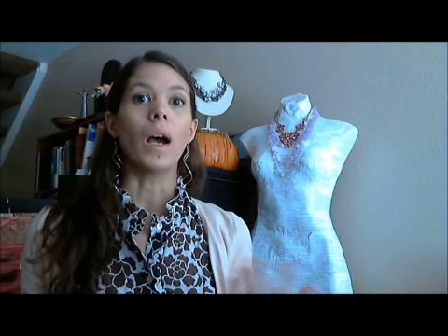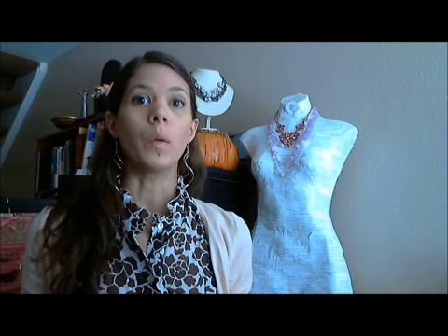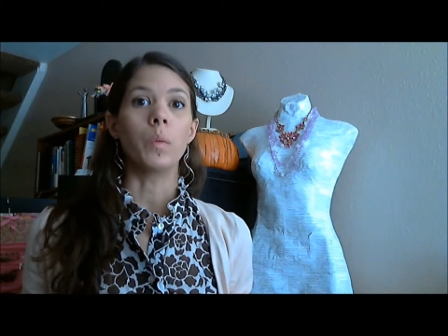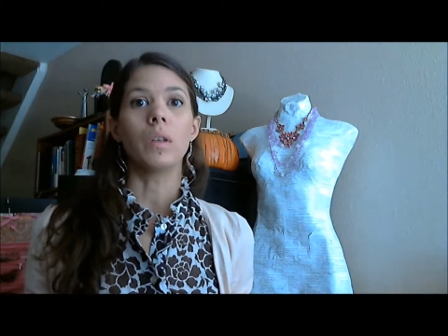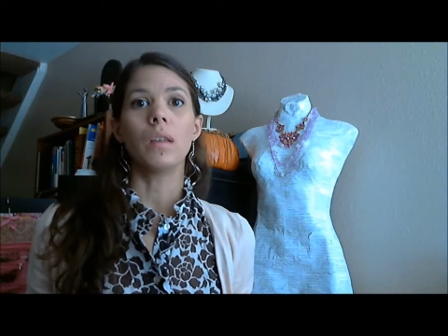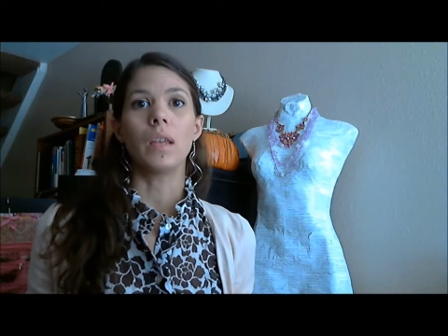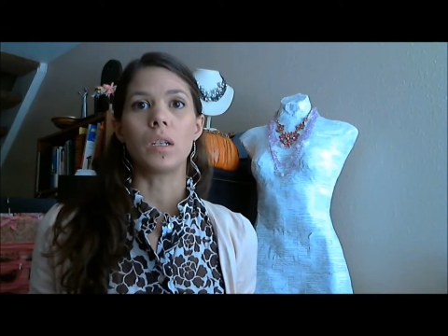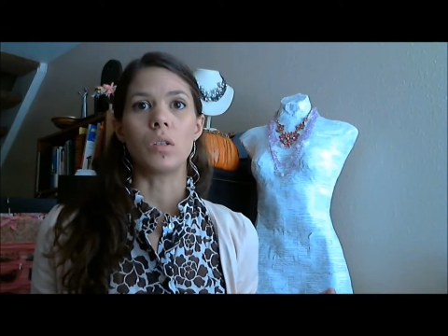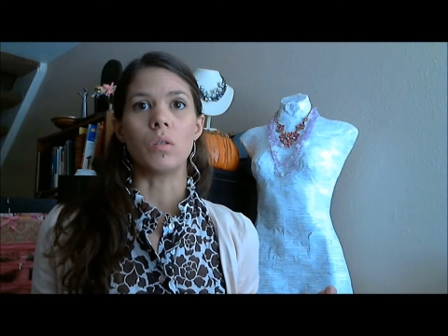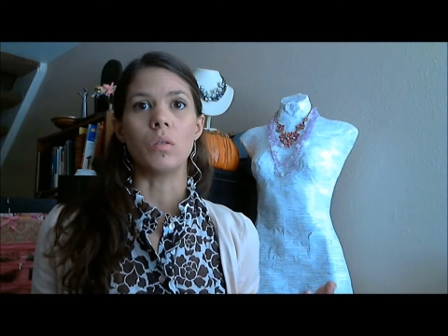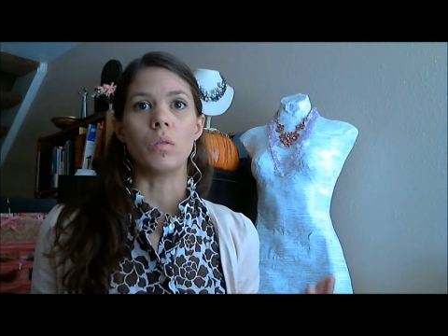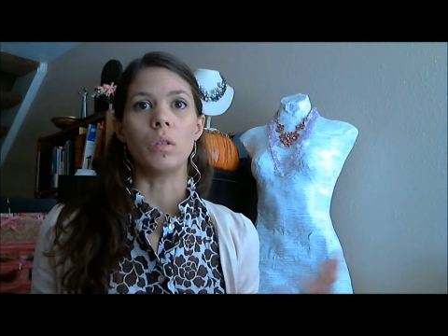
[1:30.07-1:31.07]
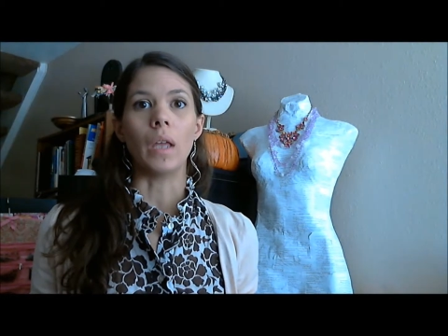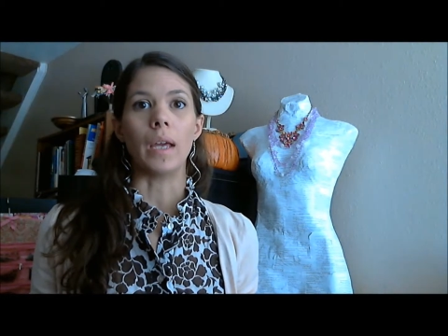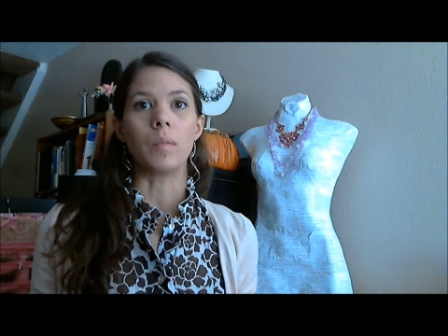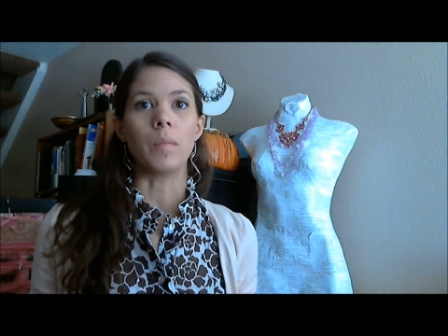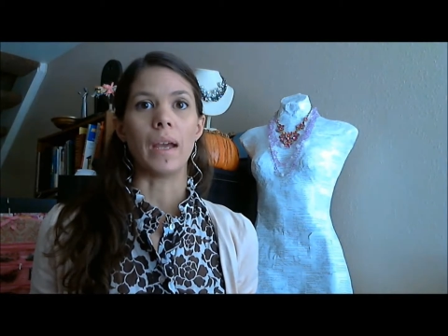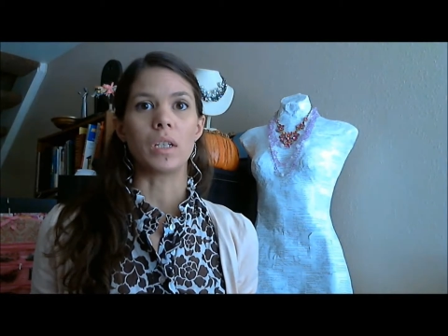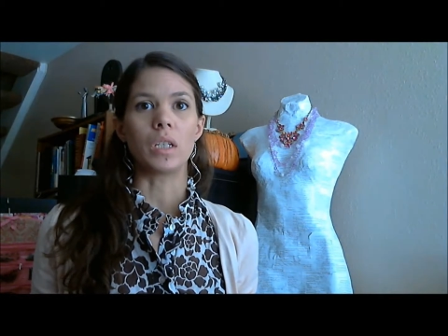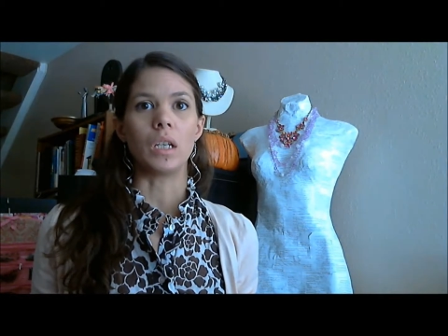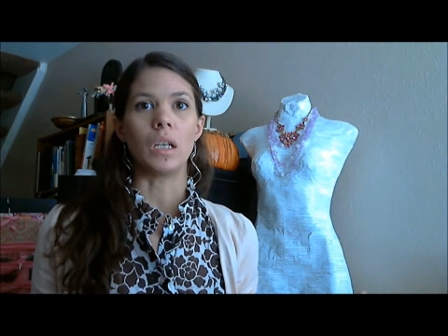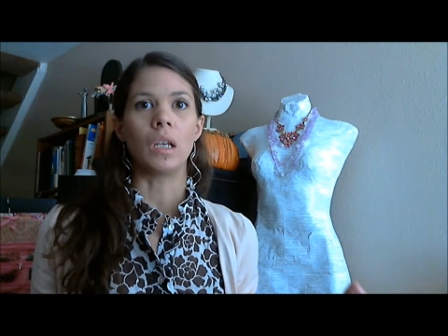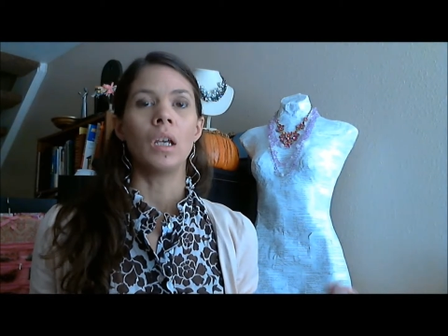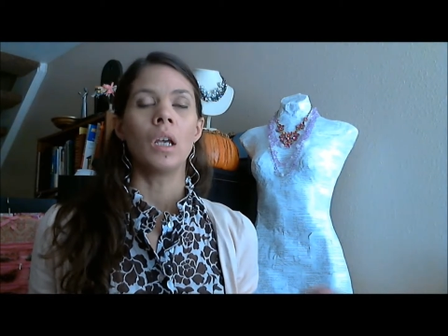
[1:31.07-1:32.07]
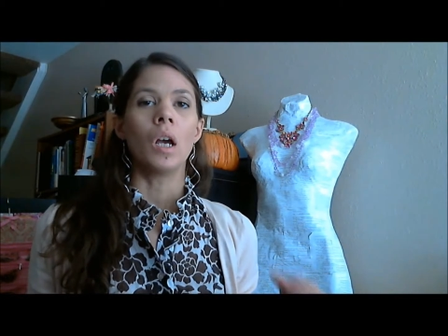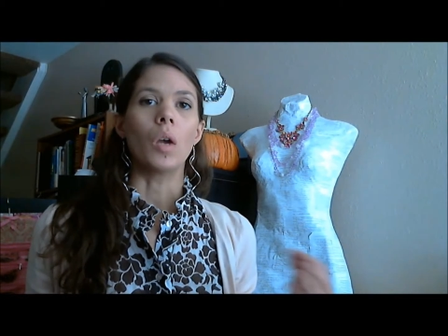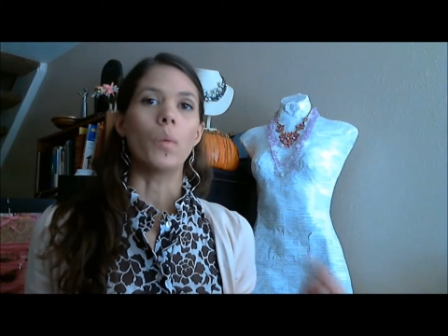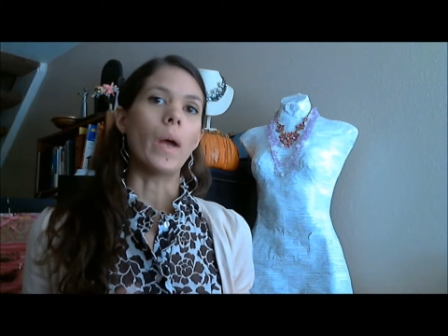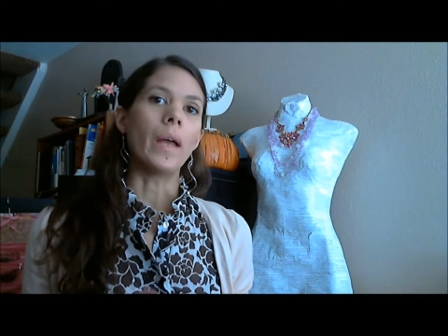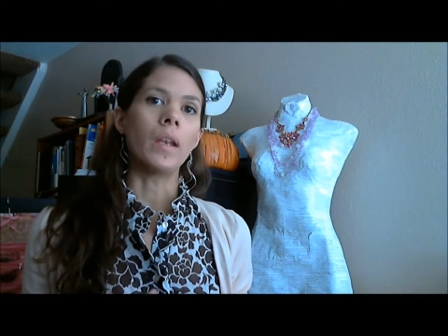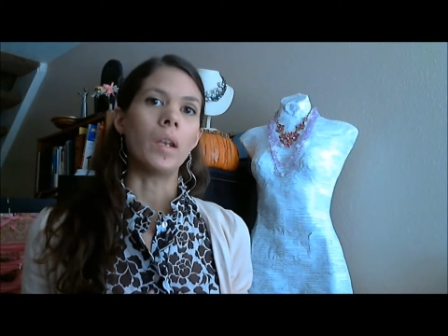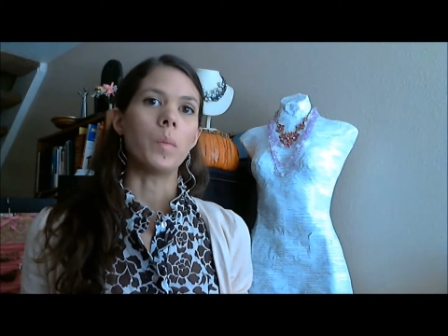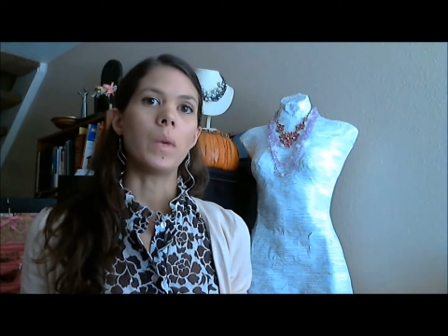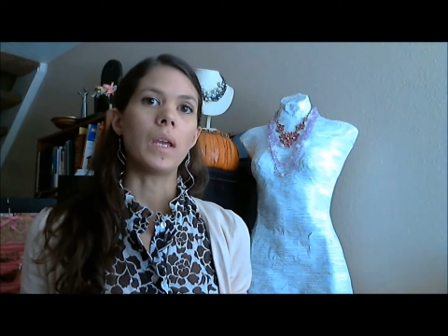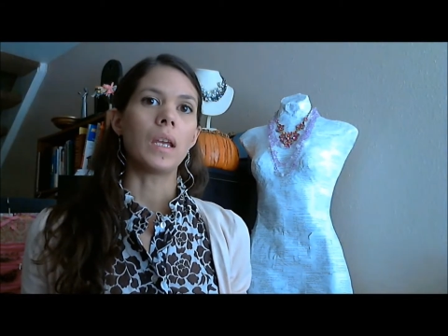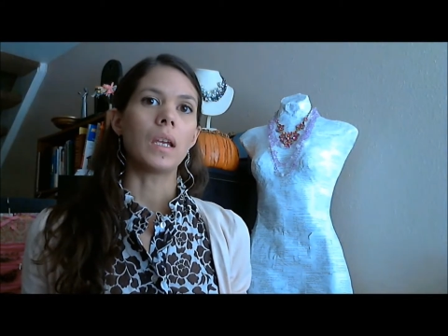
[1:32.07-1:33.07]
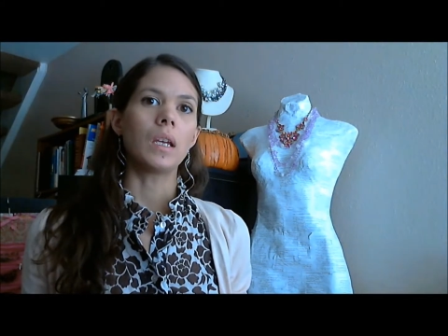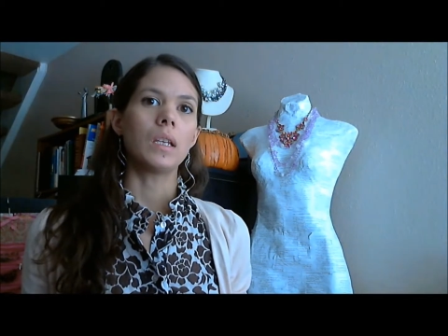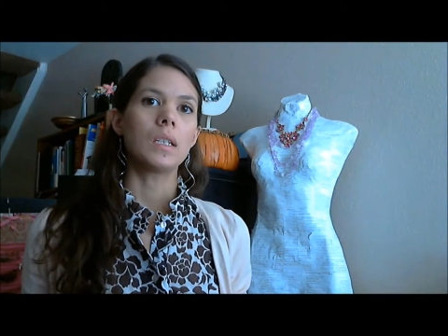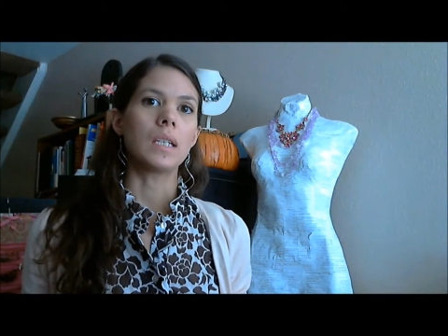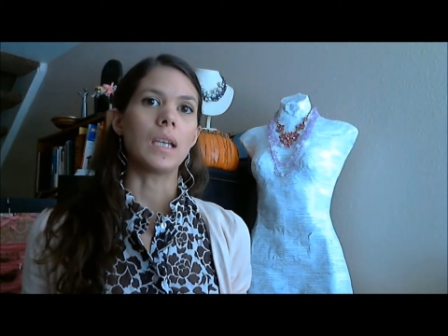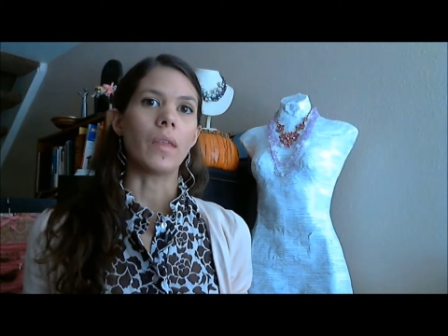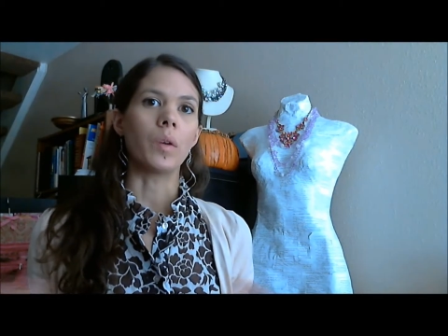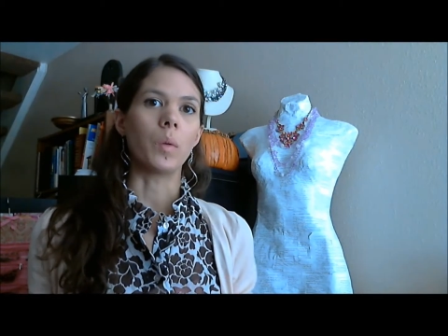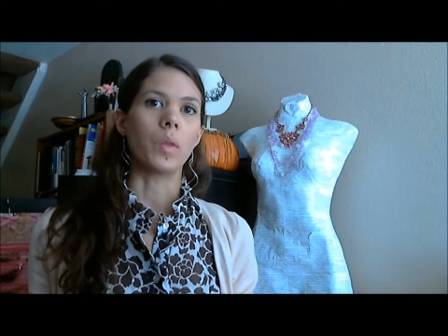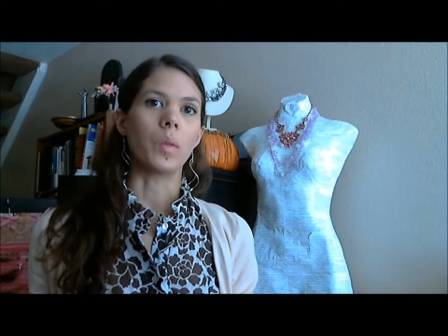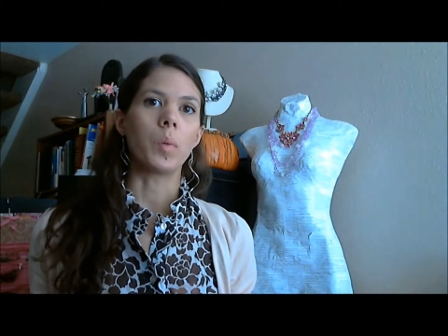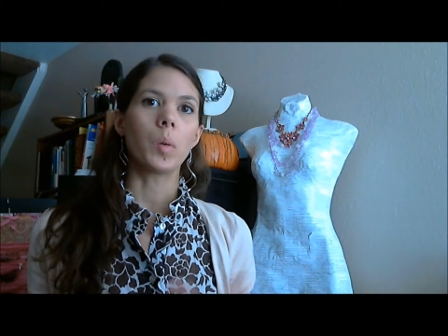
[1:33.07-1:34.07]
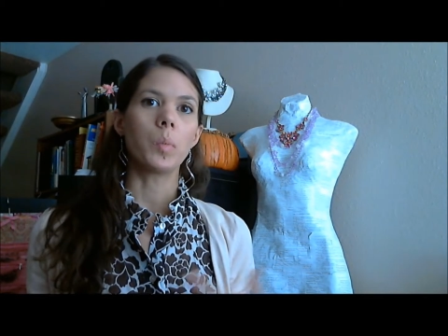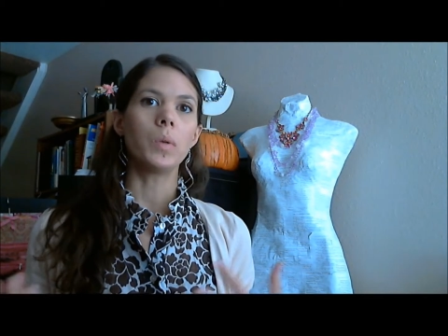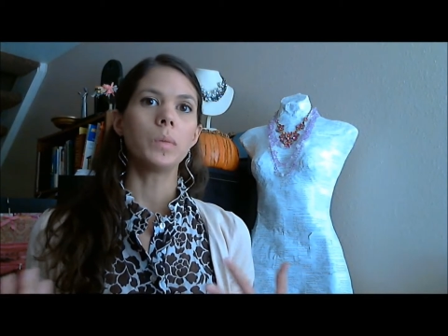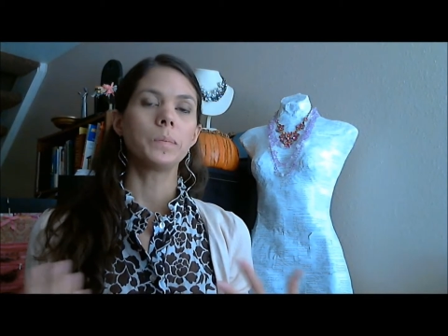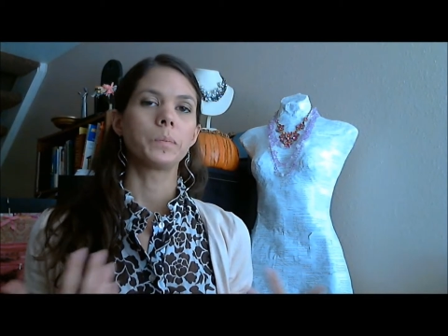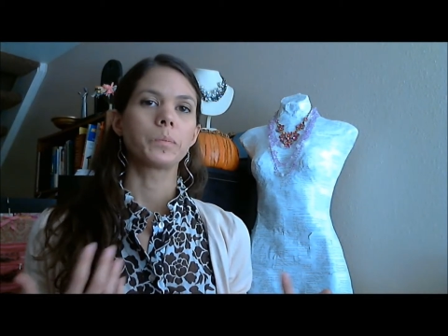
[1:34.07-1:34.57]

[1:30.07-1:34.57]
I really like, do, like matching a red and a pink together with a purple.